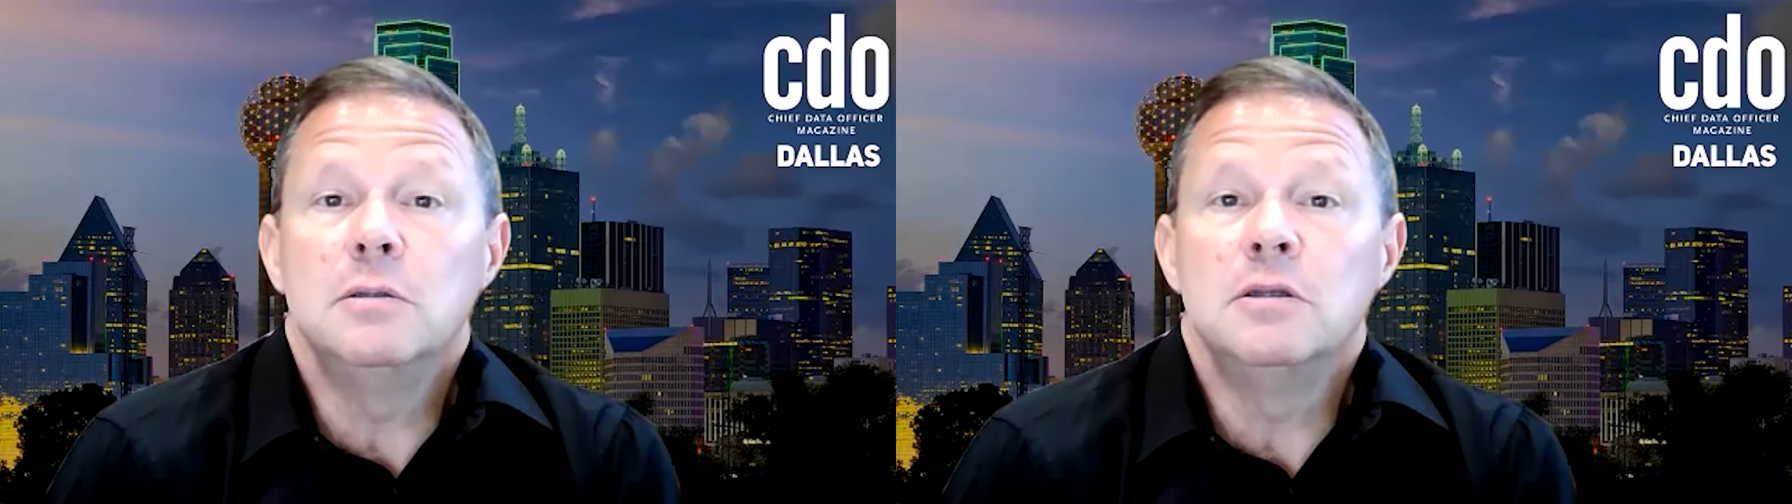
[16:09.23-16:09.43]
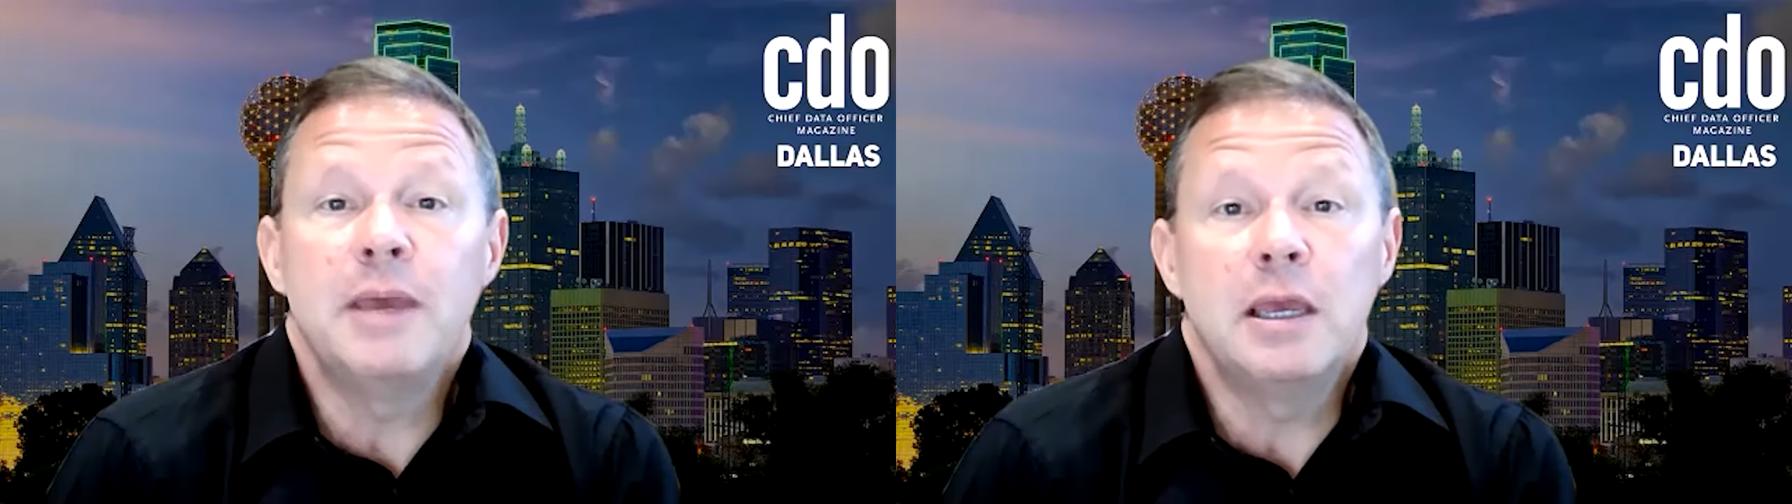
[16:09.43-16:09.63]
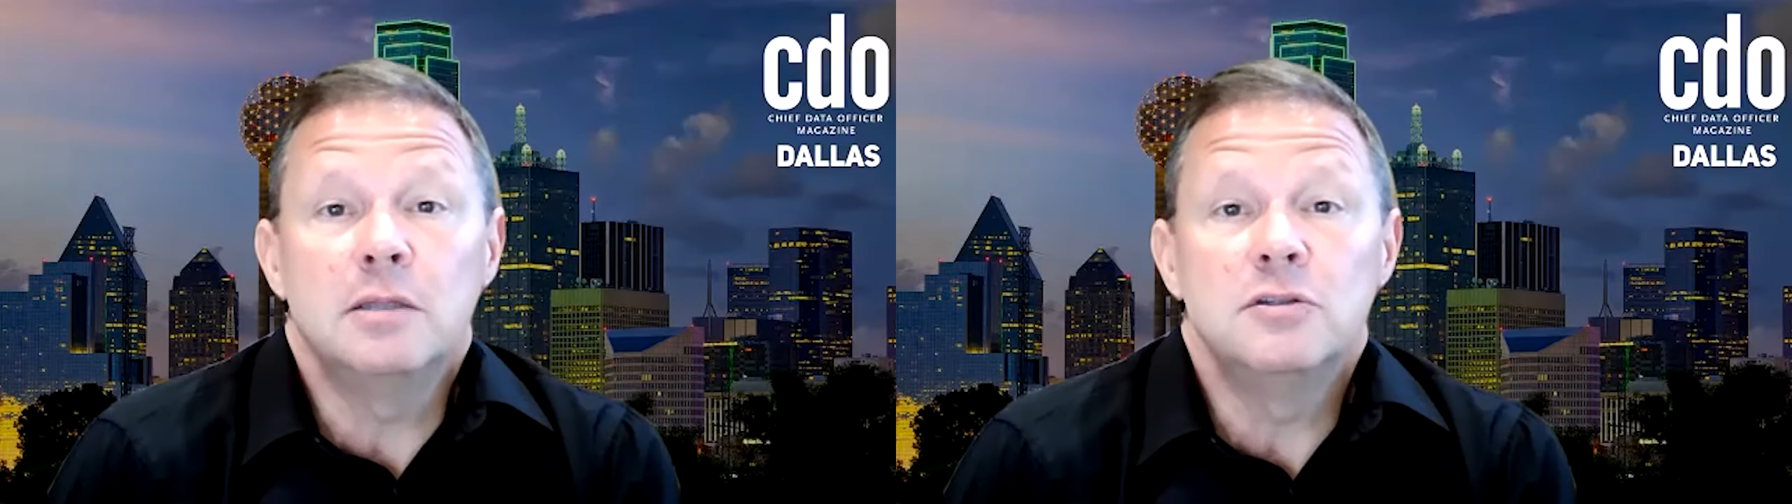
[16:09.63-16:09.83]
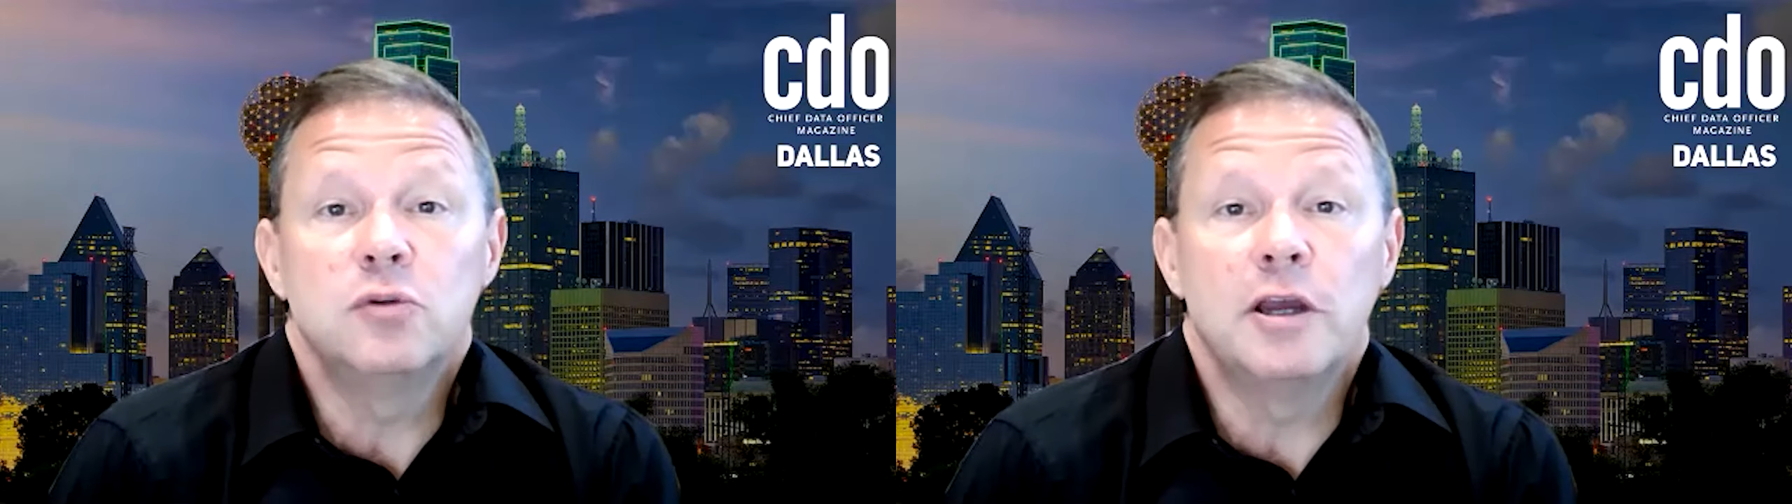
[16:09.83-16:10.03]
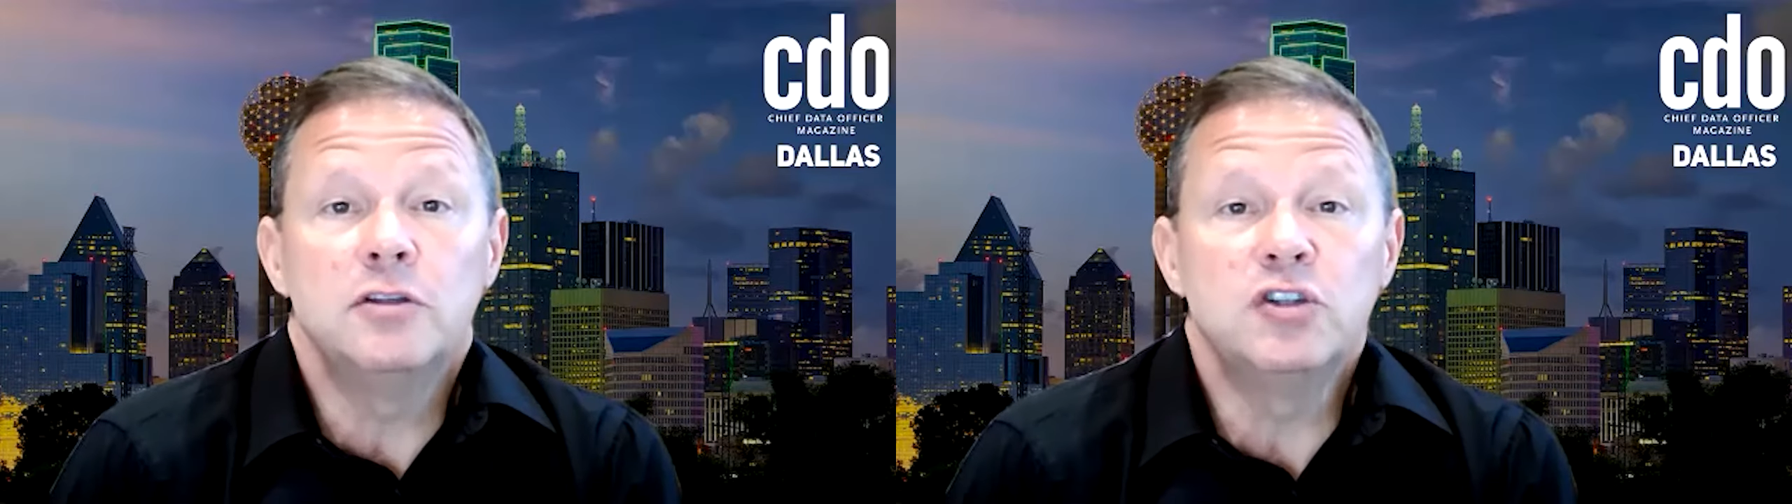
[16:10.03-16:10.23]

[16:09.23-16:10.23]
demands, right?